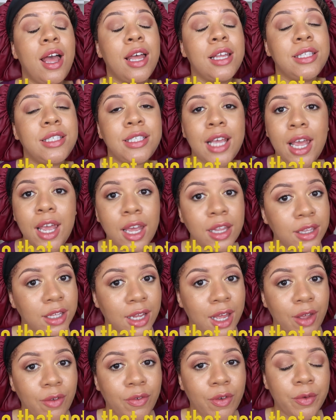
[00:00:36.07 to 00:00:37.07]
a day in the
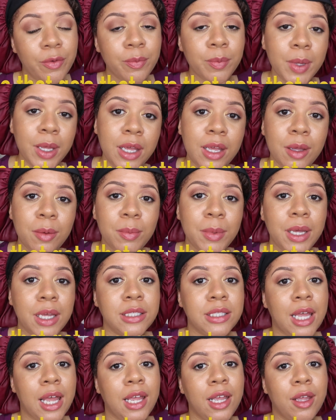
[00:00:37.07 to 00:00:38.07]
life of me
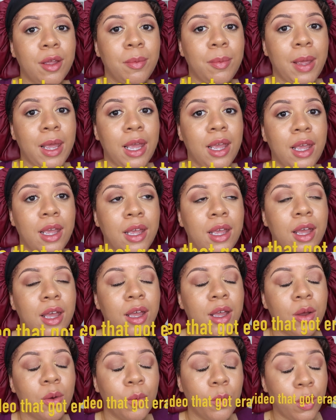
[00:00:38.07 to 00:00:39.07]
because I am a,
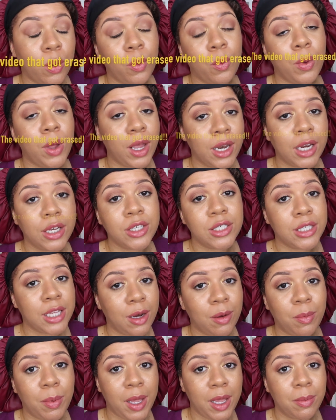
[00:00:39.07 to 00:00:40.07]
well, one, I just
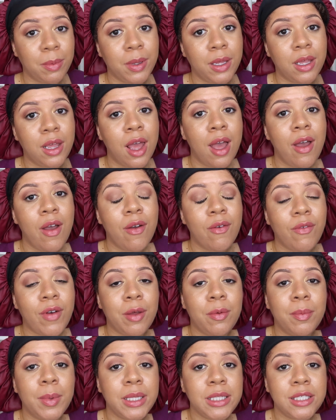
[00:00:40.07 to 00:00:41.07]
had a baby
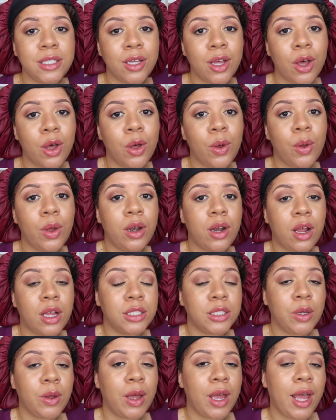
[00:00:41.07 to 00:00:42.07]
five months ago, and
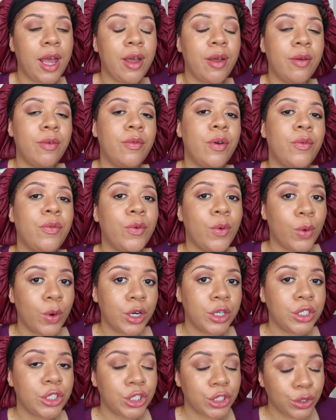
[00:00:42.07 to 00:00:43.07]
also I have
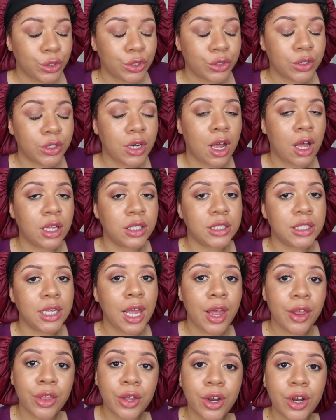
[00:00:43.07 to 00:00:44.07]
four children all
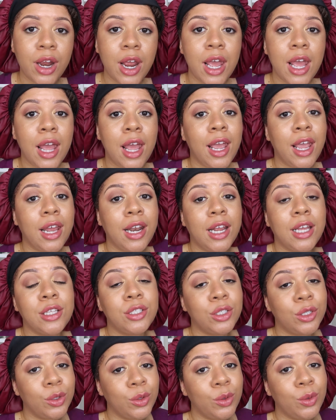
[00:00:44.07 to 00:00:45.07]
together, and I
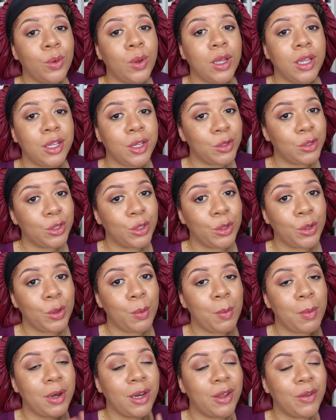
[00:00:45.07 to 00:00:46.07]
do
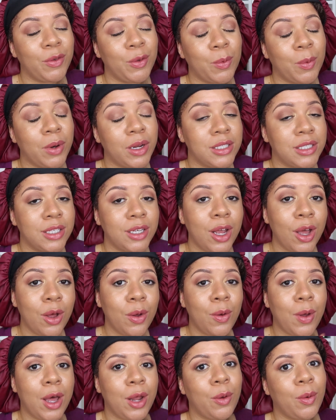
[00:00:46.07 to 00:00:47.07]
YouTube. Many of you wanted to
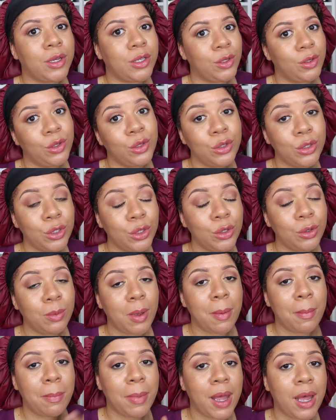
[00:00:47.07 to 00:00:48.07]
know, how do I do
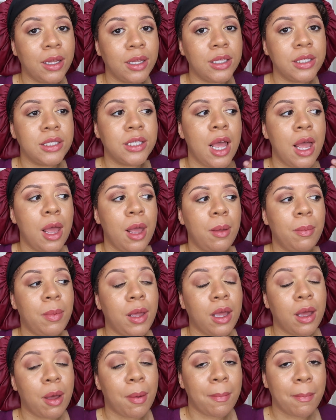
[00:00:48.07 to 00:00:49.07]
YouTube and balance
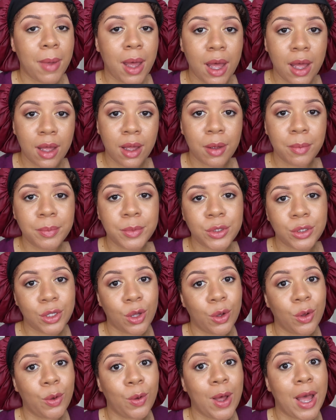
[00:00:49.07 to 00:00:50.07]
being a mom?
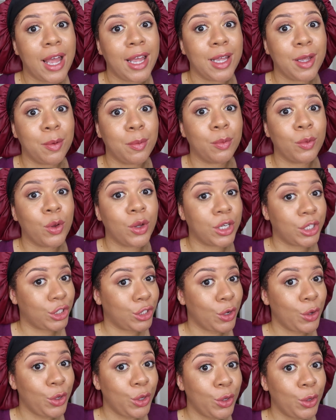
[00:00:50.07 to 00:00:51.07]
So I am going to
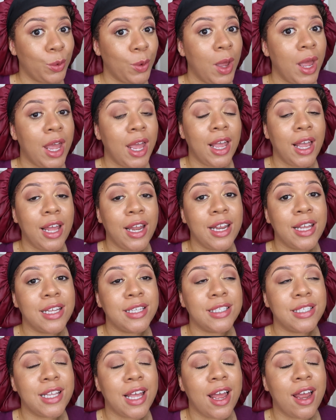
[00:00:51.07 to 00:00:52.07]
show you. It
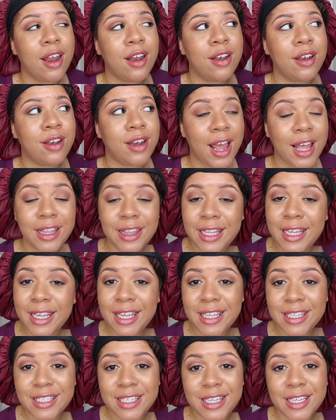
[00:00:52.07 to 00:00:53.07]
is not the
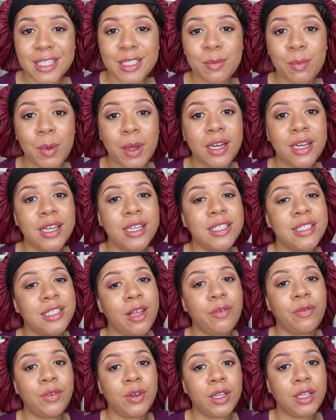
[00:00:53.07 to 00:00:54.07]
easiest, but it is
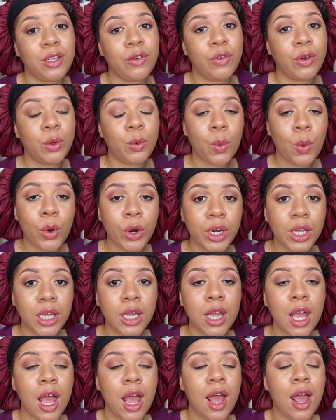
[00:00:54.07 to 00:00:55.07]
definitely
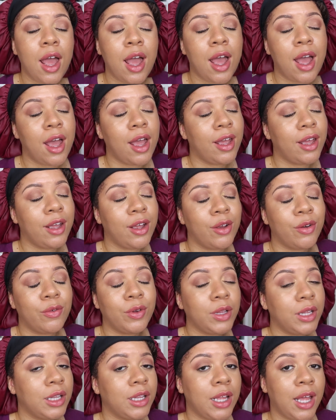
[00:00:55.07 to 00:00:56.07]
rewarding. I
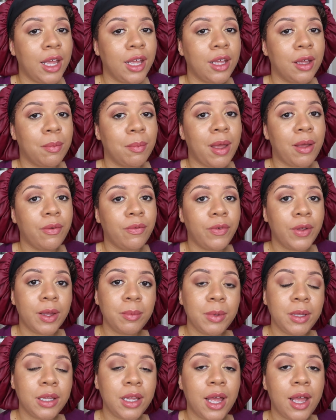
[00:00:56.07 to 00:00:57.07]
really like my
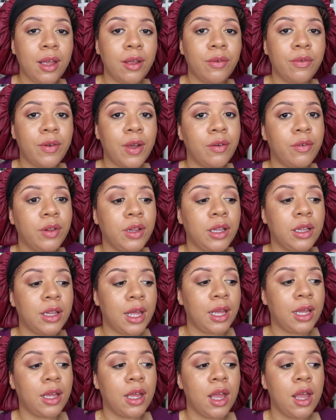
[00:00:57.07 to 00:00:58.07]
family life. I really
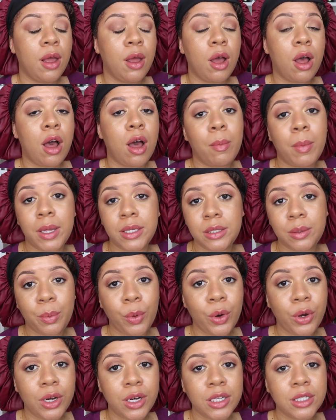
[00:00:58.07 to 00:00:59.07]
like all my
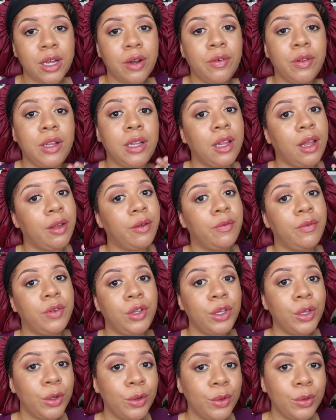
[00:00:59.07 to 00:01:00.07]
supporters. I really love
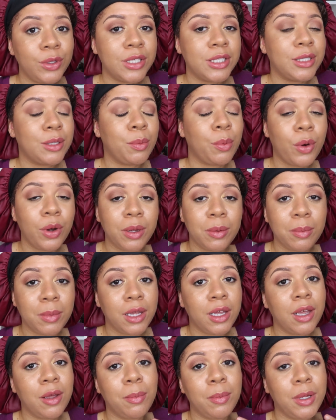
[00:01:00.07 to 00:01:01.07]
you just supporting
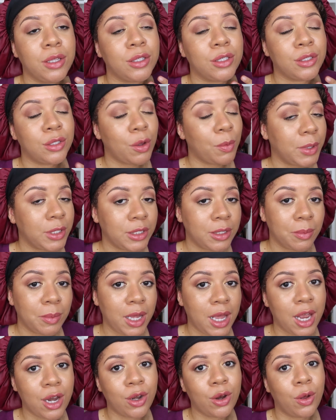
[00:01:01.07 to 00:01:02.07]
me. It means so much to
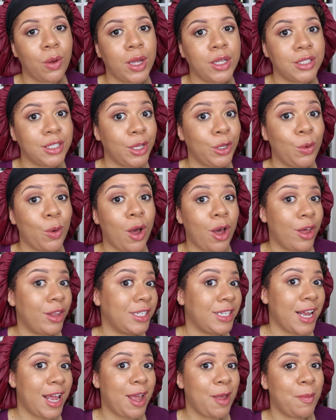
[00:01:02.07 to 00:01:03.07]
me. I know I tell you all
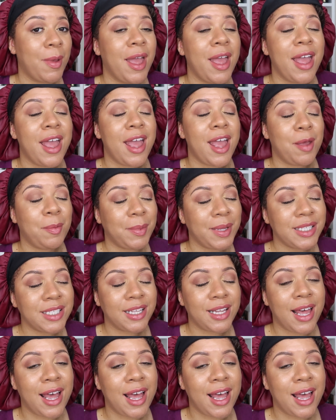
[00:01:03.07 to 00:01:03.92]
the time, it means a